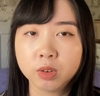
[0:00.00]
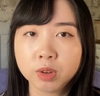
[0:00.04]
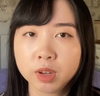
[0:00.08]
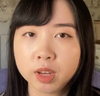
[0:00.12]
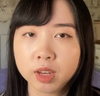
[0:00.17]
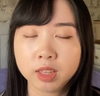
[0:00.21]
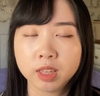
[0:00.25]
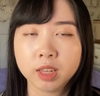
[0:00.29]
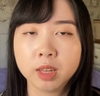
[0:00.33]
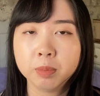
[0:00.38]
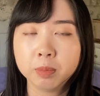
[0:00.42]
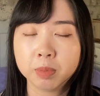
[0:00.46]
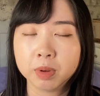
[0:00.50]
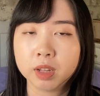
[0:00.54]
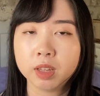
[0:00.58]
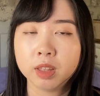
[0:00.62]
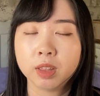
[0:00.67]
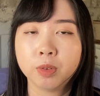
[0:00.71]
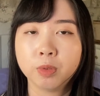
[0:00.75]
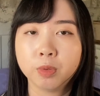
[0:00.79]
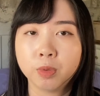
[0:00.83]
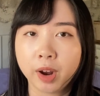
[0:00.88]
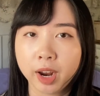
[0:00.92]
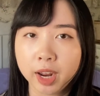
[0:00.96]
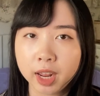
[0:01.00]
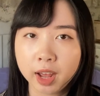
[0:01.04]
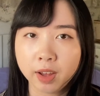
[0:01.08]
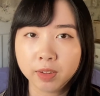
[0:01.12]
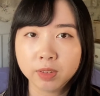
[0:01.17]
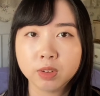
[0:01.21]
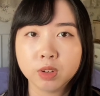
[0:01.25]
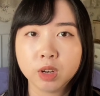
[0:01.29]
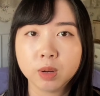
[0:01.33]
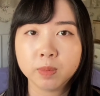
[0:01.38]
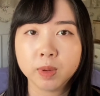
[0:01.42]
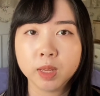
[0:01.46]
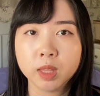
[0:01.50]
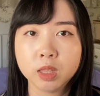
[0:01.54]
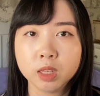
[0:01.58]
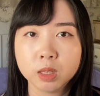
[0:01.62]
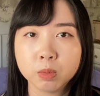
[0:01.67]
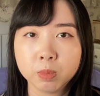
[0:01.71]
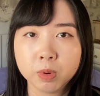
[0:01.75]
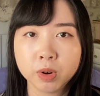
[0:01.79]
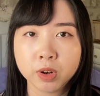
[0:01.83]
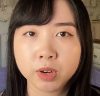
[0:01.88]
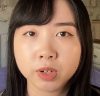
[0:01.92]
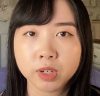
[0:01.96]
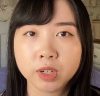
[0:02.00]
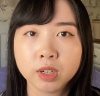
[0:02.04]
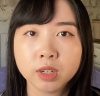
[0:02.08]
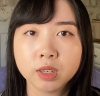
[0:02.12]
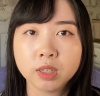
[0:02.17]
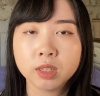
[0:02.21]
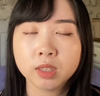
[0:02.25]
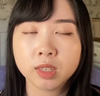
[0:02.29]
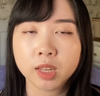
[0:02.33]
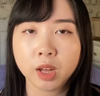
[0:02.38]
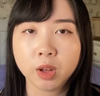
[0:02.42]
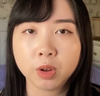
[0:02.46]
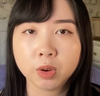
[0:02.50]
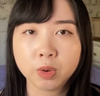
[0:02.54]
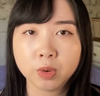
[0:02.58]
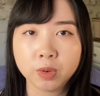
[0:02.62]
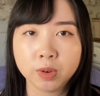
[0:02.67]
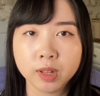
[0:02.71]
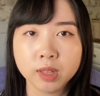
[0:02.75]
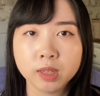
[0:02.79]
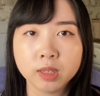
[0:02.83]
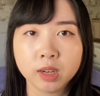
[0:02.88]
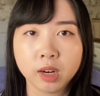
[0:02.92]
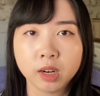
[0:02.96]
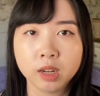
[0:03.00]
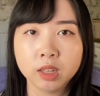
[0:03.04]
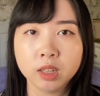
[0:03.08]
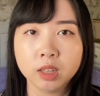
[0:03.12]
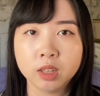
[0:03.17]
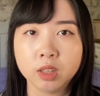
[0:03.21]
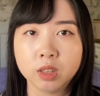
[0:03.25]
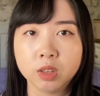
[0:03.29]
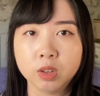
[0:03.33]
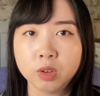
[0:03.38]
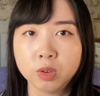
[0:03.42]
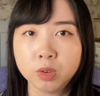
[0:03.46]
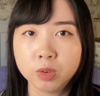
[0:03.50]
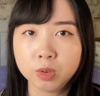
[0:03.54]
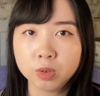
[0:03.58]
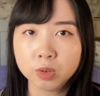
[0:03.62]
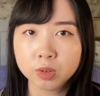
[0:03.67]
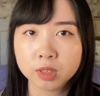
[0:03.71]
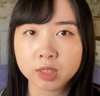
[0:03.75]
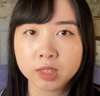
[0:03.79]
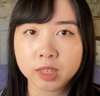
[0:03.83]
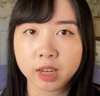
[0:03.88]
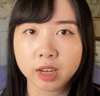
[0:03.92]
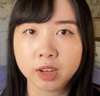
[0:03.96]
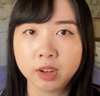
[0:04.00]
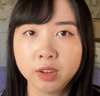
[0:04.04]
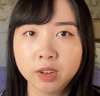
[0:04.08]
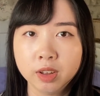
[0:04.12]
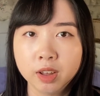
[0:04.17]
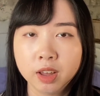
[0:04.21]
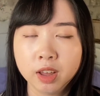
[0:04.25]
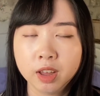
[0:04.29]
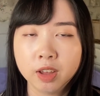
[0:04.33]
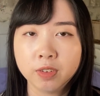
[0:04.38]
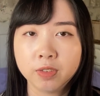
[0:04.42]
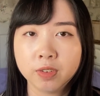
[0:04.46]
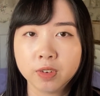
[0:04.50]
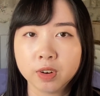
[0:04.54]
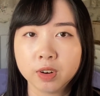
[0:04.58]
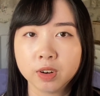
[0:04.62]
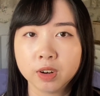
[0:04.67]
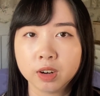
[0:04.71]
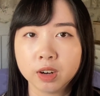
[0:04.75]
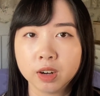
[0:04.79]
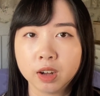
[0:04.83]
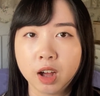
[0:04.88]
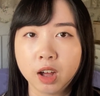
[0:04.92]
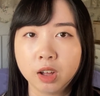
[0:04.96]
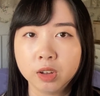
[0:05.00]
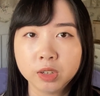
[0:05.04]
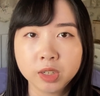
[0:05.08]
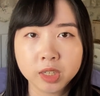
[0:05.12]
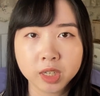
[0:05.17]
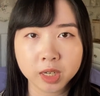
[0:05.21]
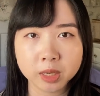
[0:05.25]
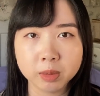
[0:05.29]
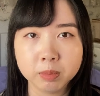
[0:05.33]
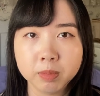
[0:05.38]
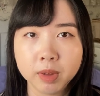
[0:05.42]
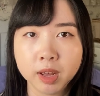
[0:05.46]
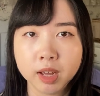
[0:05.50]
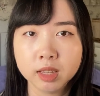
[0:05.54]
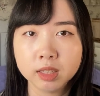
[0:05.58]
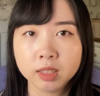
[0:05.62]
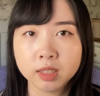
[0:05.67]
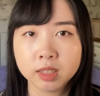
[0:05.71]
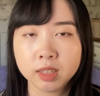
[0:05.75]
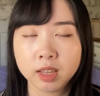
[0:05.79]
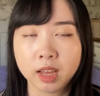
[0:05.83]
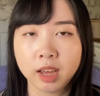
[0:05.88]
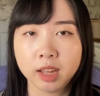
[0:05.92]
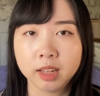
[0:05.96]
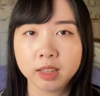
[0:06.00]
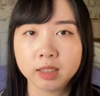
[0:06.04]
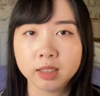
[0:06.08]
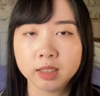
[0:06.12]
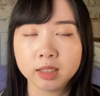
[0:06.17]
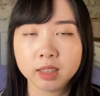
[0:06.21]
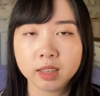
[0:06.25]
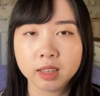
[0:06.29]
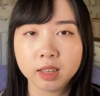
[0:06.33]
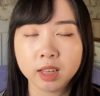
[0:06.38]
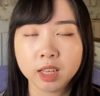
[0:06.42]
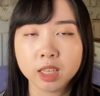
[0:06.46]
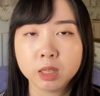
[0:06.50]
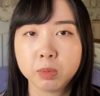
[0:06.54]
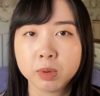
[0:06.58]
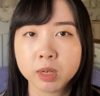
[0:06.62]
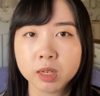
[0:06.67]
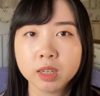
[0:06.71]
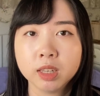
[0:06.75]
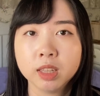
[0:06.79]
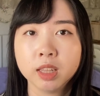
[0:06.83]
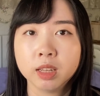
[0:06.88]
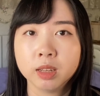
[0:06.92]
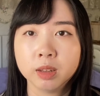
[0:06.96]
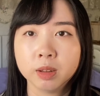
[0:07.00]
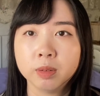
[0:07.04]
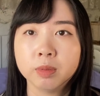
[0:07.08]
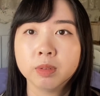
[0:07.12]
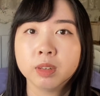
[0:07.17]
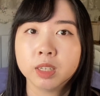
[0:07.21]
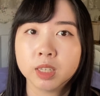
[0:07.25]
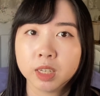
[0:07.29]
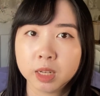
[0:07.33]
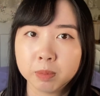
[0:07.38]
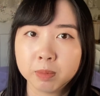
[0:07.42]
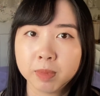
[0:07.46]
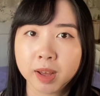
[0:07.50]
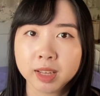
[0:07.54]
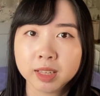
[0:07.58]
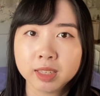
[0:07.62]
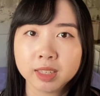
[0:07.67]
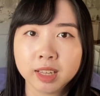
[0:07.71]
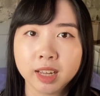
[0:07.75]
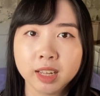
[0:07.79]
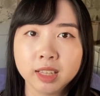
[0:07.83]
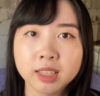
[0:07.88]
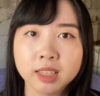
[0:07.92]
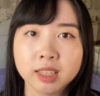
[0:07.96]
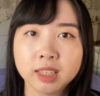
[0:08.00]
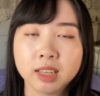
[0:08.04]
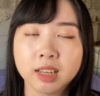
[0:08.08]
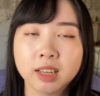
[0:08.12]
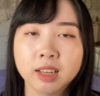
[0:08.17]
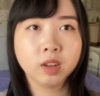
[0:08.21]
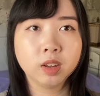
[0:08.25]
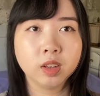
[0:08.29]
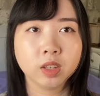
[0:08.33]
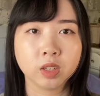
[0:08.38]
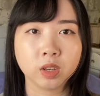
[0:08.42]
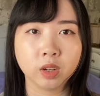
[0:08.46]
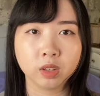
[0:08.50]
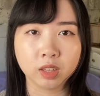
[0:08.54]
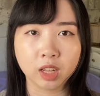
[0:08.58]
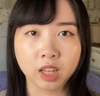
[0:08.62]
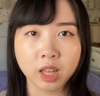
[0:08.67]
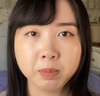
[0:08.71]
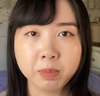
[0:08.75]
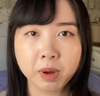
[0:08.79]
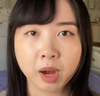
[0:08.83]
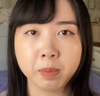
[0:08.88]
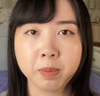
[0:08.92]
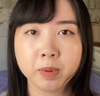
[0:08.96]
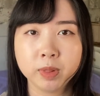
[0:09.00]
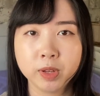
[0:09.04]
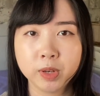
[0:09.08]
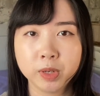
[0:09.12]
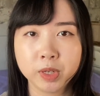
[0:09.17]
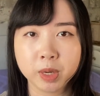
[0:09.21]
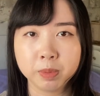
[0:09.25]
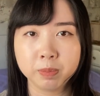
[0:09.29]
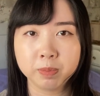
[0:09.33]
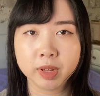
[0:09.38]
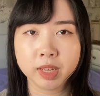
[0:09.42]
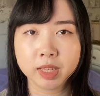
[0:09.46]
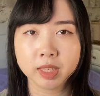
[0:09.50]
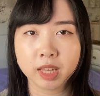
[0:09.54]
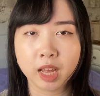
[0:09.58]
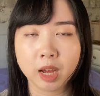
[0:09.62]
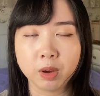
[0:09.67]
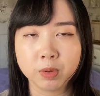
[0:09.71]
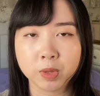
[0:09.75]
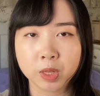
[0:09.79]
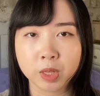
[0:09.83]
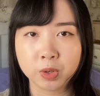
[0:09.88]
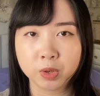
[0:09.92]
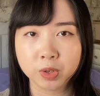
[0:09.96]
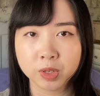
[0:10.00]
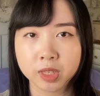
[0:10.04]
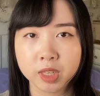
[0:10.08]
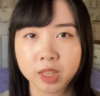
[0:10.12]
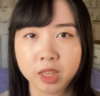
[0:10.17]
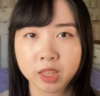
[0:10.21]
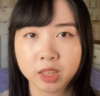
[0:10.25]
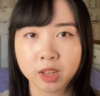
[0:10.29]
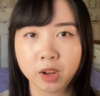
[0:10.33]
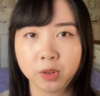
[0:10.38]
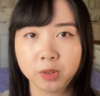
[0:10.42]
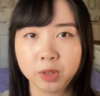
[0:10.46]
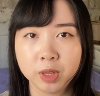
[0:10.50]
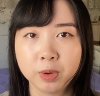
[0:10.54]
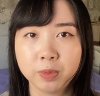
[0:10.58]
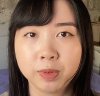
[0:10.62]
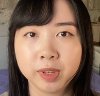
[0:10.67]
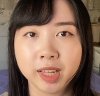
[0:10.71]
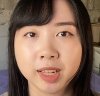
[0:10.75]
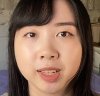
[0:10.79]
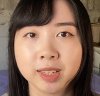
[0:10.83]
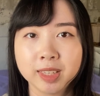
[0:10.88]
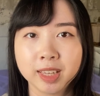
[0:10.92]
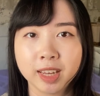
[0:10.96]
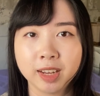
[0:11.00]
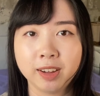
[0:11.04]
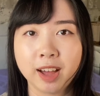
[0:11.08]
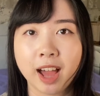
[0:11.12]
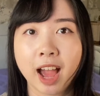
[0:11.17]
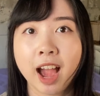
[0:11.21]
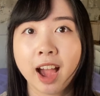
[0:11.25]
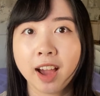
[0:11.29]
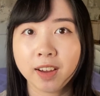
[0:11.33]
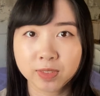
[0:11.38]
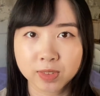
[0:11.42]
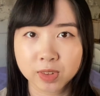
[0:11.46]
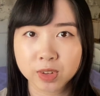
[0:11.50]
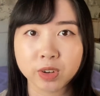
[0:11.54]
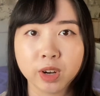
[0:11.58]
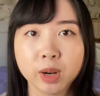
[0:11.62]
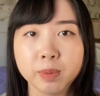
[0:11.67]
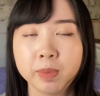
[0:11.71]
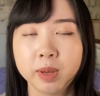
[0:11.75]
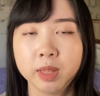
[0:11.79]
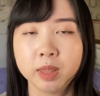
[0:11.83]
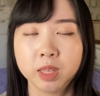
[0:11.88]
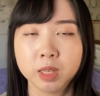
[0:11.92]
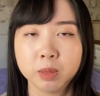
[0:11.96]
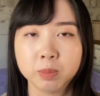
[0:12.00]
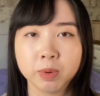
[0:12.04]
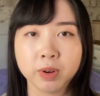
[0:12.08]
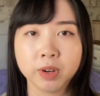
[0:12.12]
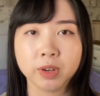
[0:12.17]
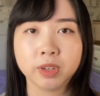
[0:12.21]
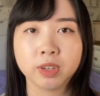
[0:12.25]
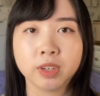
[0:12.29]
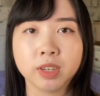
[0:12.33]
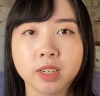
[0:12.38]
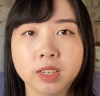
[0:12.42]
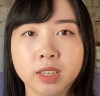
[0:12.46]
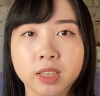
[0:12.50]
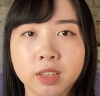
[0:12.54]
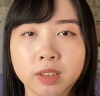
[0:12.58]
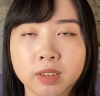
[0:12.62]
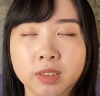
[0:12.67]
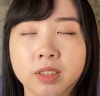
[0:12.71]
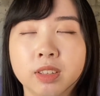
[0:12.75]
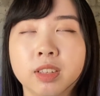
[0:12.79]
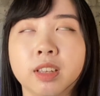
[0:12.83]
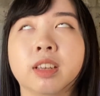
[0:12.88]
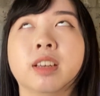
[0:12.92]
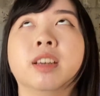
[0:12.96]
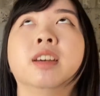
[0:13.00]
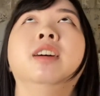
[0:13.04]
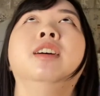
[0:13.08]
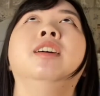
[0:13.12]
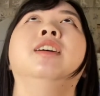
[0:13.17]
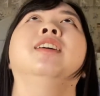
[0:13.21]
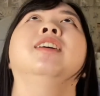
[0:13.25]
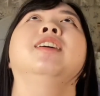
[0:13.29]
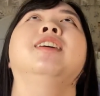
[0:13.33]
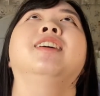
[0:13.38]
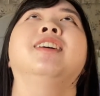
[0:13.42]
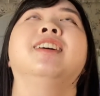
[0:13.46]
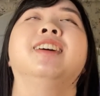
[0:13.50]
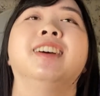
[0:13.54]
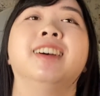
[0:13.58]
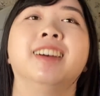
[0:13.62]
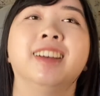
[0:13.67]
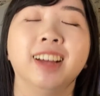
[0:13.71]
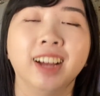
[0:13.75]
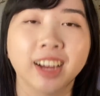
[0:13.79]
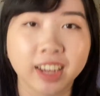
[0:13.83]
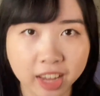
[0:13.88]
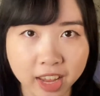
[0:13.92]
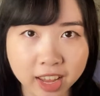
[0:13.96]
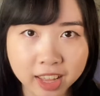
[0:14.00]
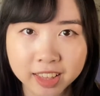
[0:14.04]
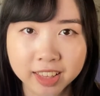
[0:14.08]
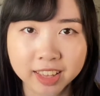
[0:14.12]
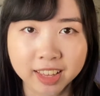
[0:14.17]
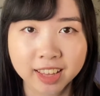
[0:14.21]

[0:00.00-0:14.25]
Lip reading: kidding, but right after I made this purchase, StyleKorean started a new sale for all sheet masks, and especially the sheet mask sets. So a lot of popular sheet masks that I was interested in only went on sale after I made this purchase, and I was just like, ugh, again.